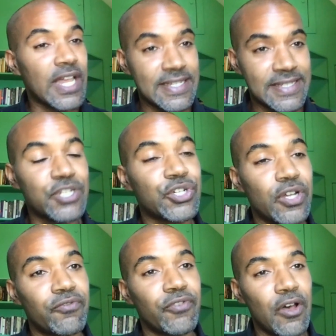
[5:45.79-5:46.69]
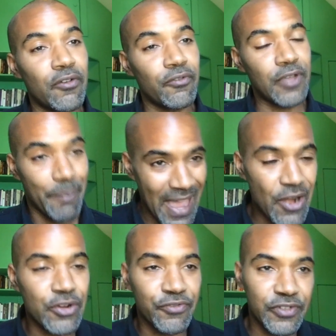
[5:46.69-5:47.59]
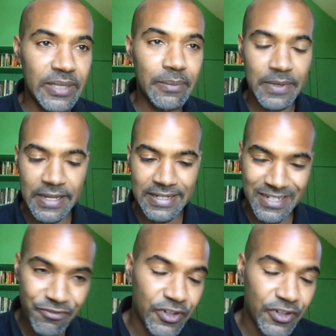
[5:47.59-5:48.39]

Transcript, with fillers: racialization of, of, comparatively